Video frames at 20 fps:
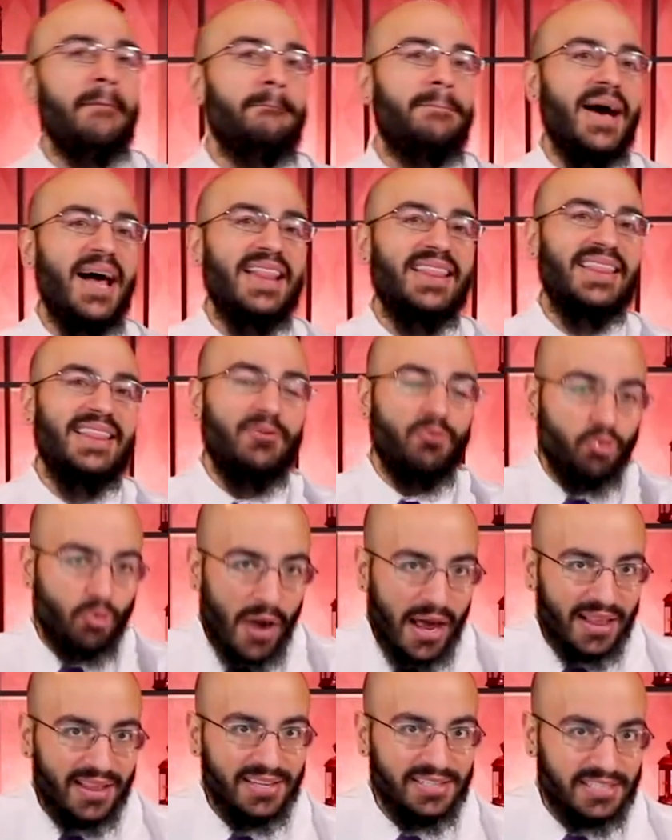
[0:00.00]
but
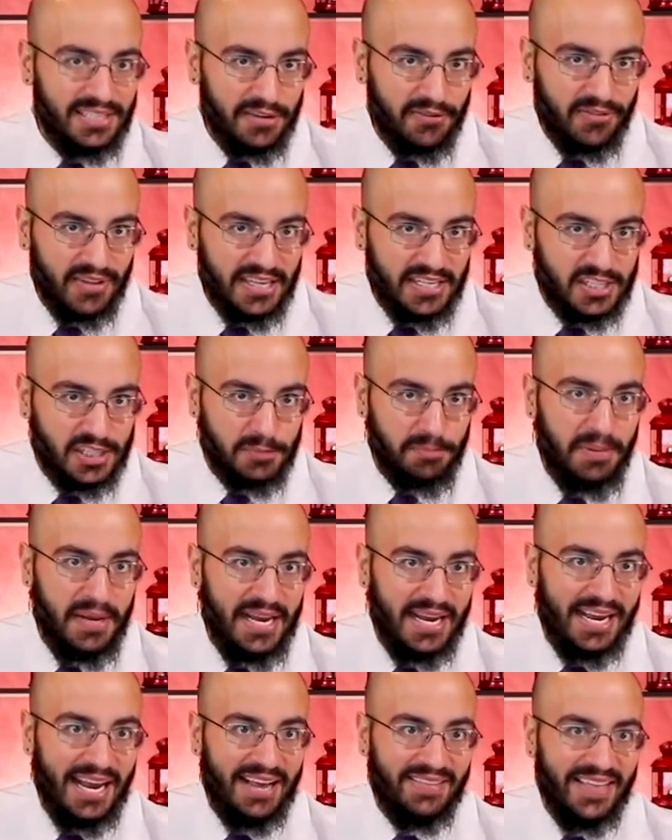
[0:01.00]
relatively
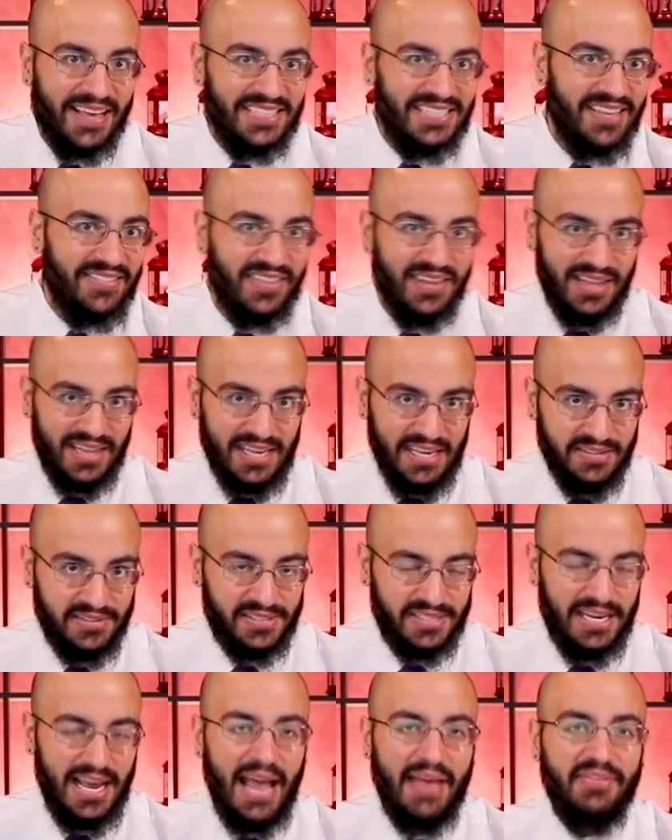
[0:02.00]
speaking, they did the
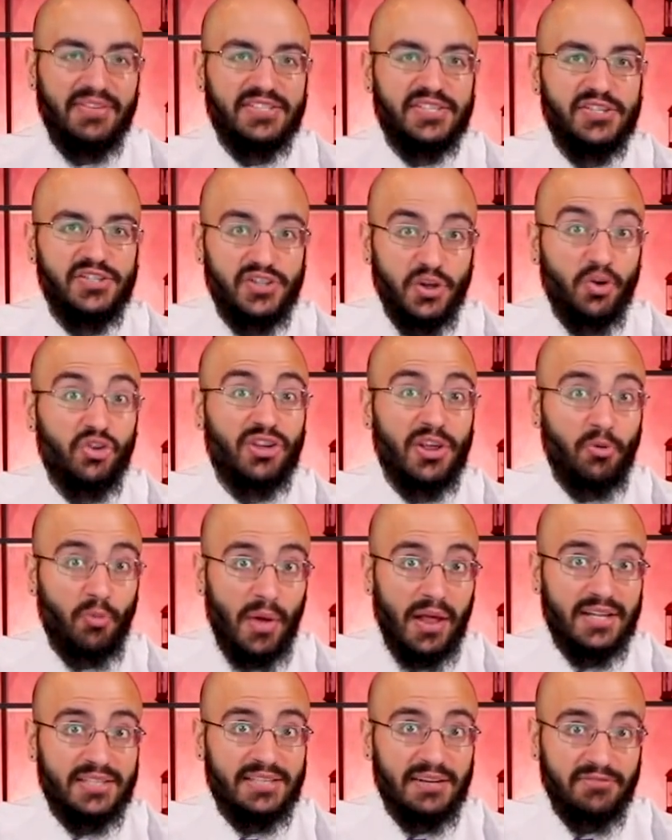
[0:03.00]
least. And this is usually
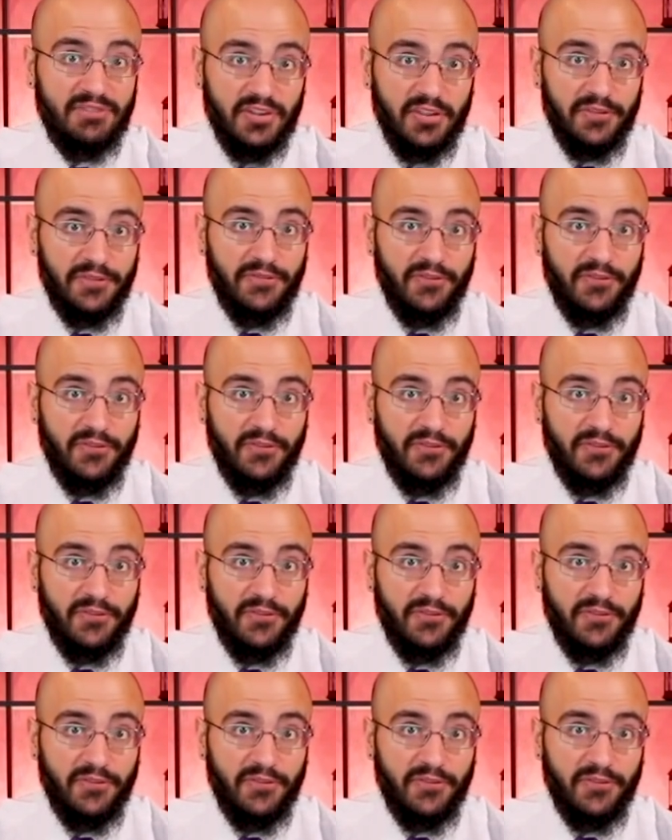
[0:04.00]
relative to the